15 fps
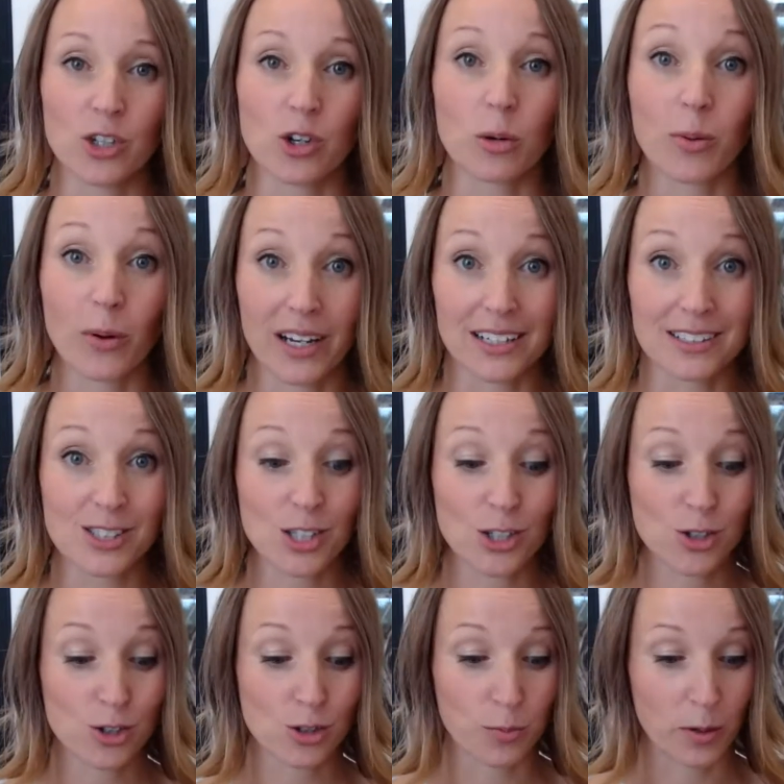Your Brain's
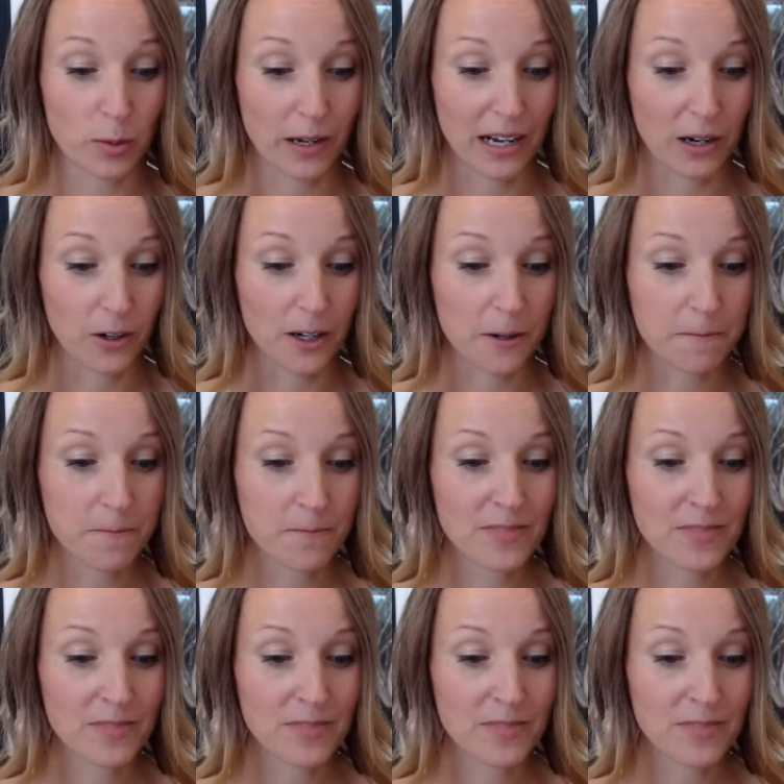Superpower.